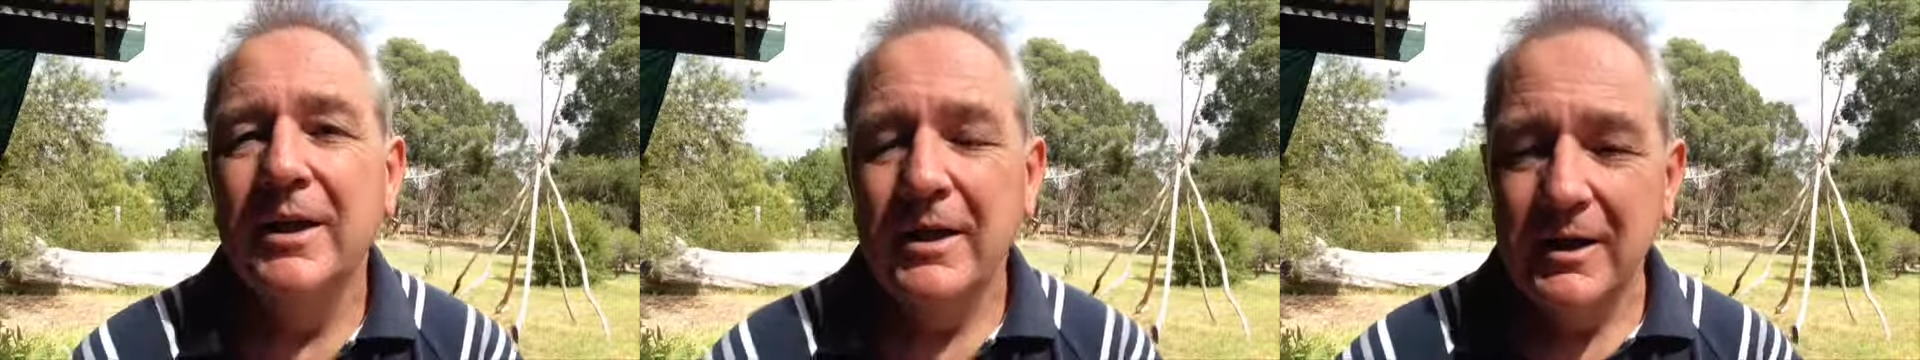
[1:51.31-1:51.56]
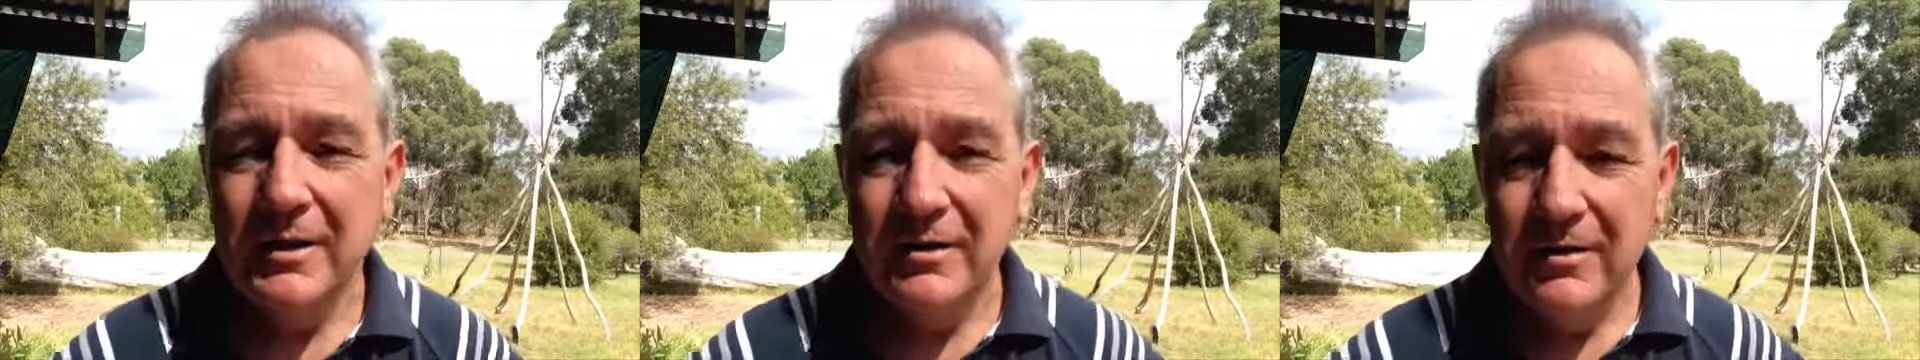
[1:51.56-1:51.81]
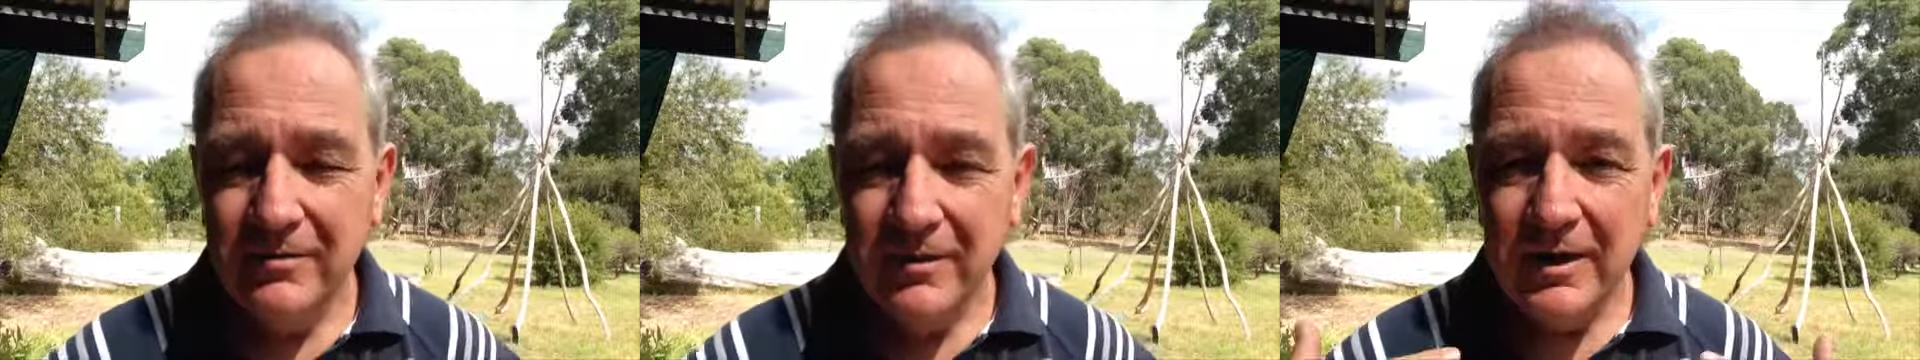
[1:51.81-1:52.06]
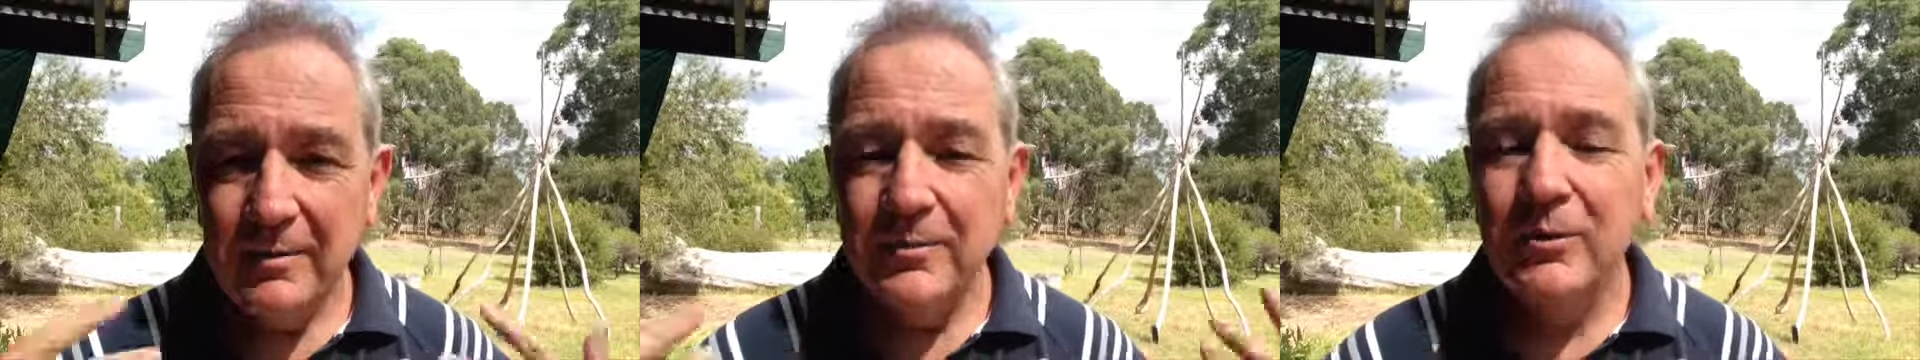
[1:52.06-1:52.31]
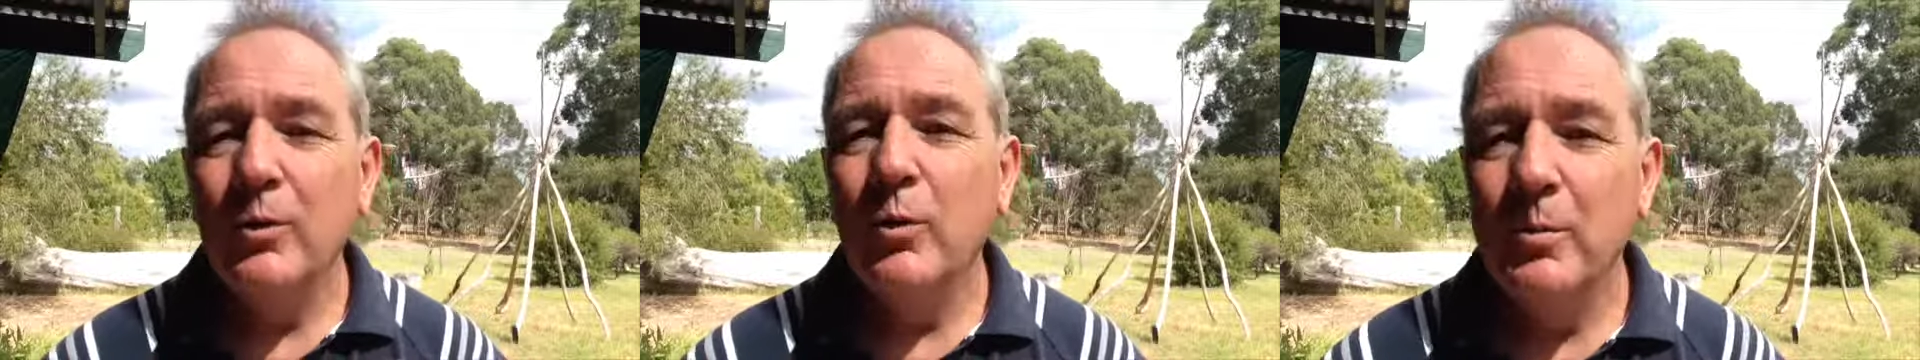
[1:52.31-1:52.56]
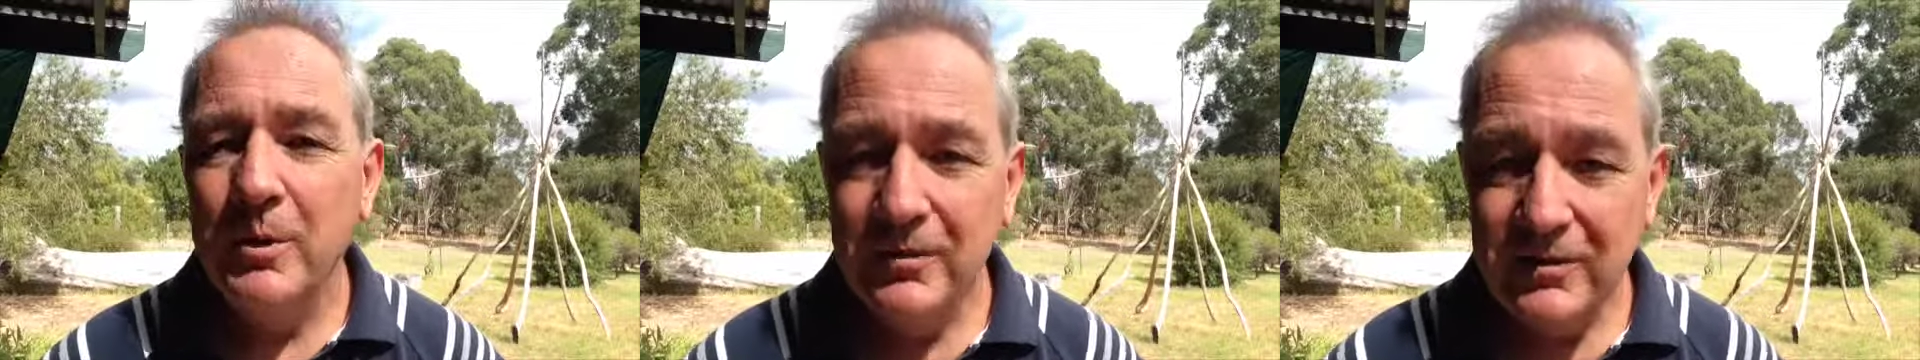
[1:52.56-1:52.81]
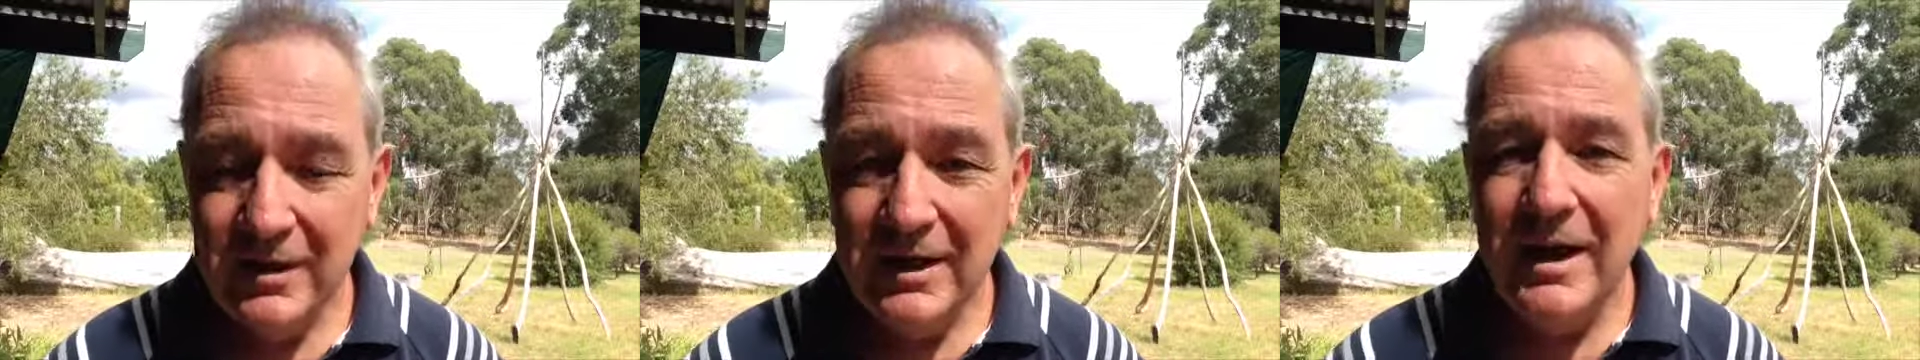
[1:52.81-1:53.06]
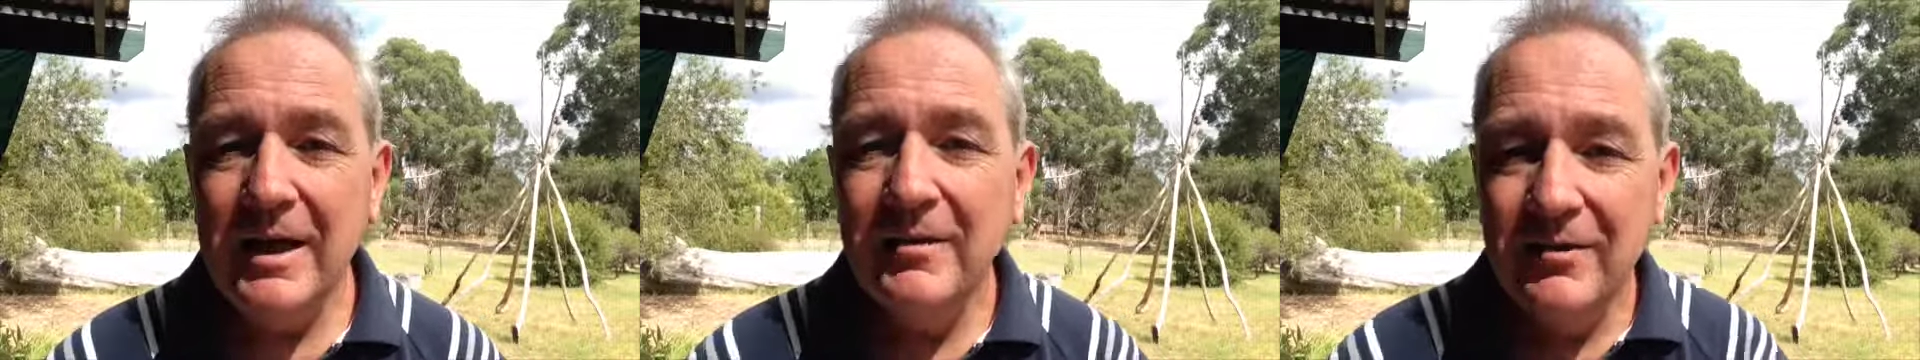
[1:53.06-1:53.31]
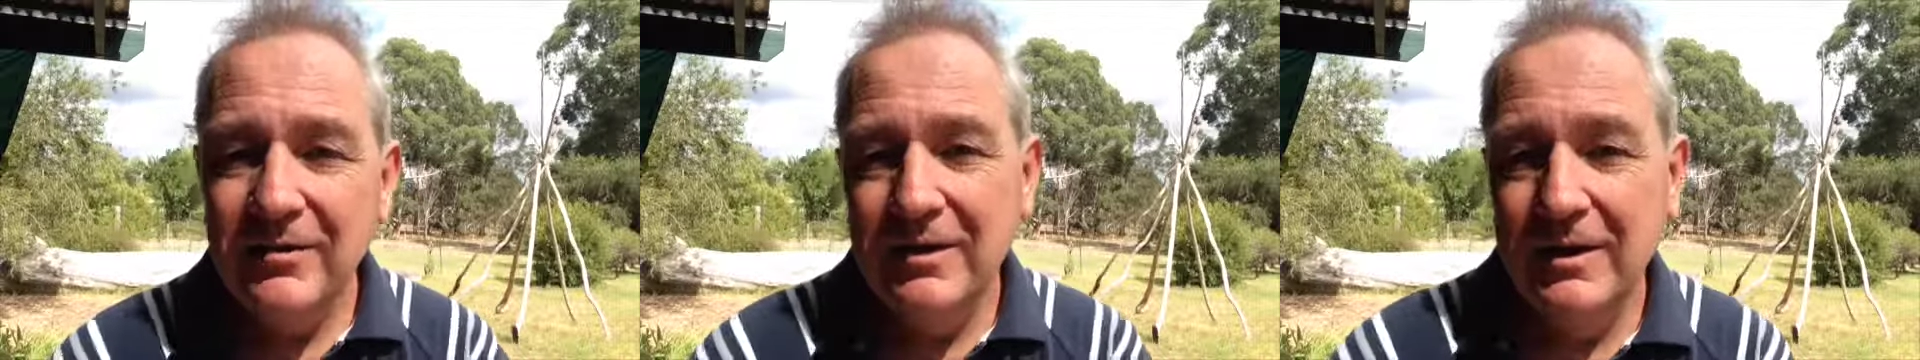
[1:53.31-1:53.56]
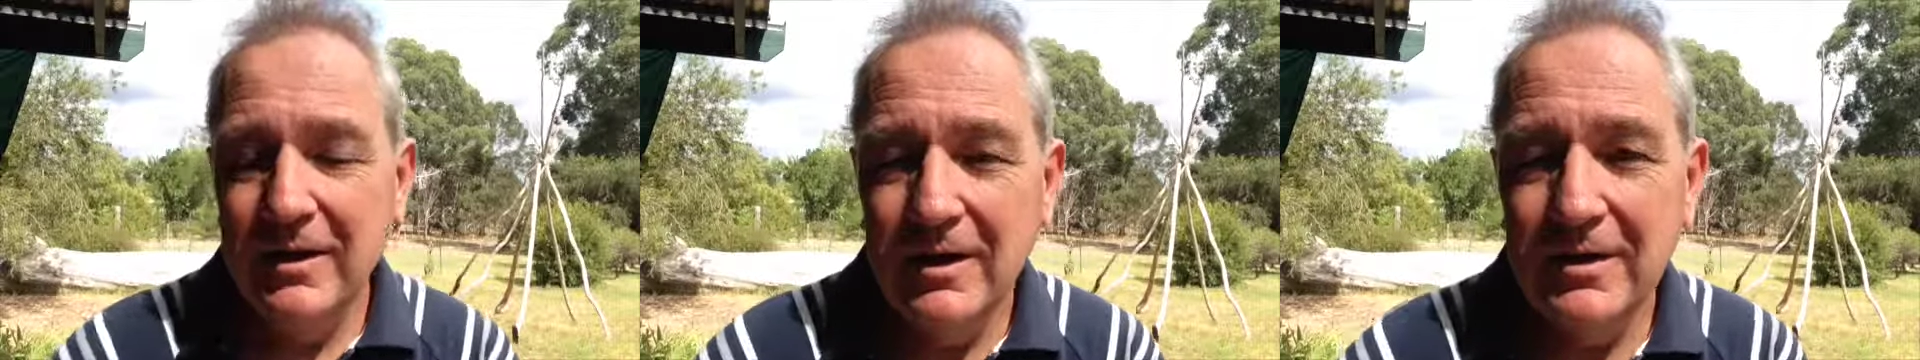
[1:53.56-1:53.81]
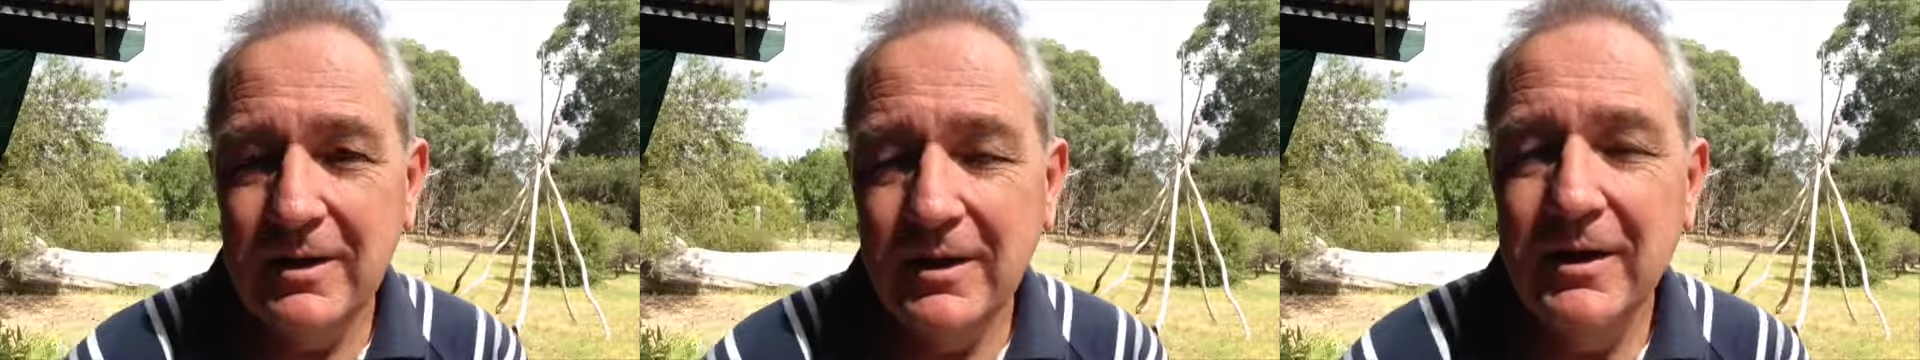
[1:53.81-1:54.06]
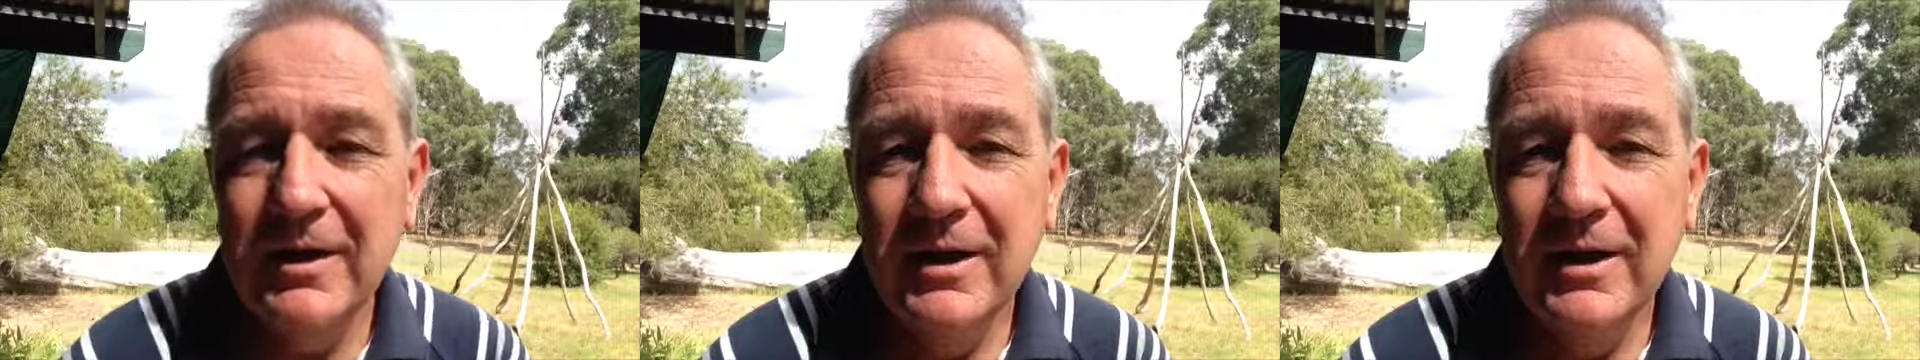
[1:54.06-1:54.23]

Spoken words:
and it develops almost an entity-like